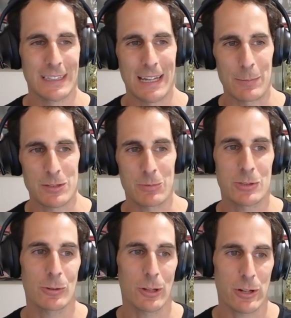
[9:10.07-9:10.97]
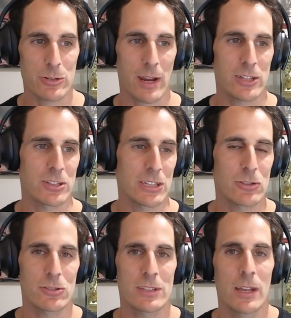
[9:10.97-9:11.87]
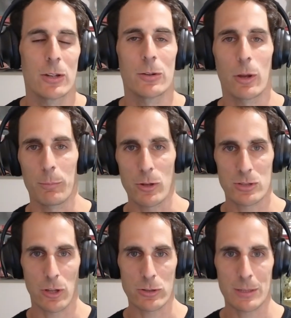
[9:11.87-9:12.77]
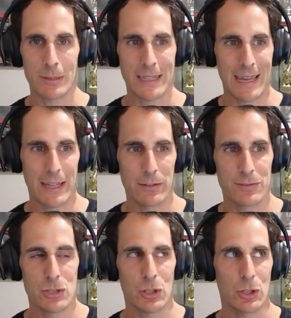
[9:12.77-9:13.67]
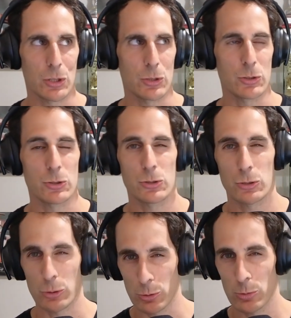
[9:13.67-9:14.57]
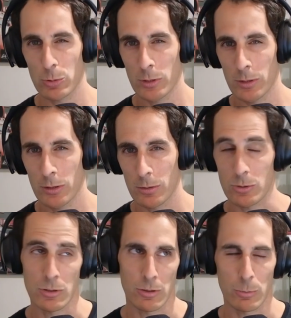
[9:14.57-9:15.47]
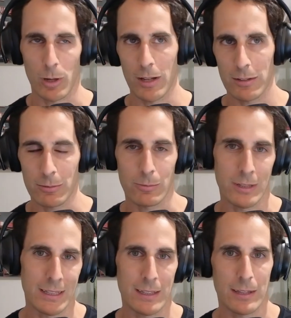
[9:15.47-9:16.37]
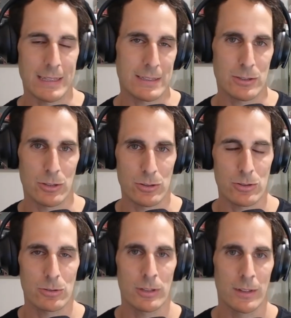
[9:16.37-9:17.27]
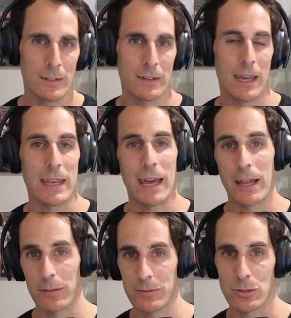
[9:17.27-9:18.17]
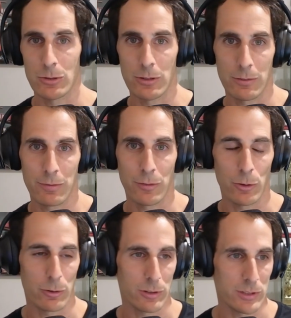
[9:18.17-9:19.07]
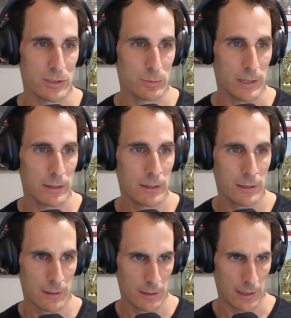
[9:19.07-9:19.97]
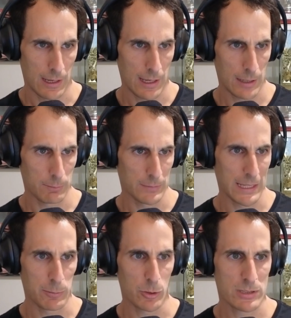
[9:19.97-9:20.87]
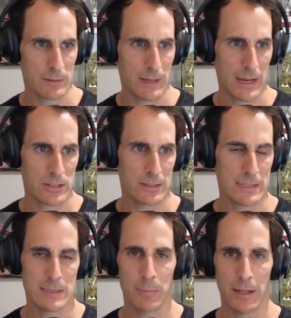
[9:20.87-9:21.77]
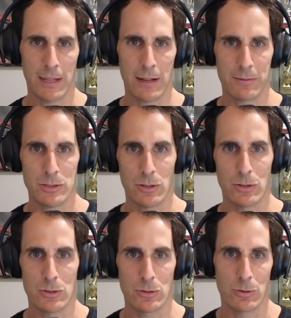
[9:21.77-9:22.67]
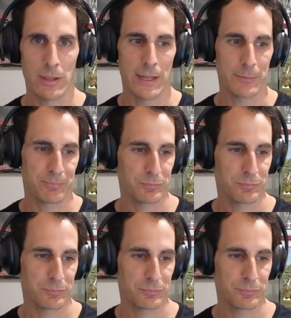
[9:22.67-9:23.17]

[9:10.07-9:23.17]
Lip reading: So we saw a lot of traction issues, most notably out of turn 1, really, into turn 2, and out of turn 4 as well. Liam Lawson actually spun out of turn 2 there.